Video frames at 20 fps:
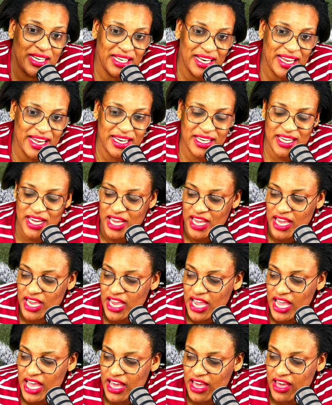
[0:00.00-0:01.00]
Like,
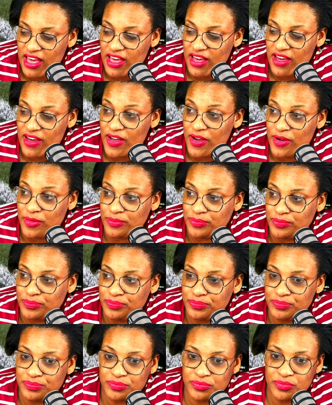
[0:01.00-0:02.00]

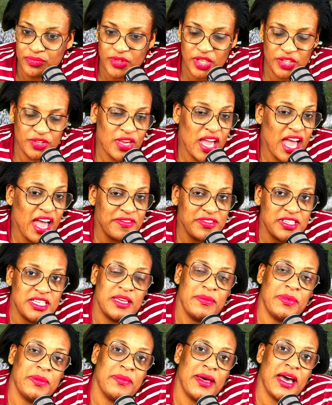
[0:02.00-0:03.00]
you have to
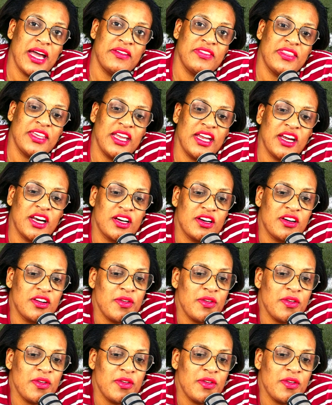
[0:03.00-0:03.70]
keep in mind they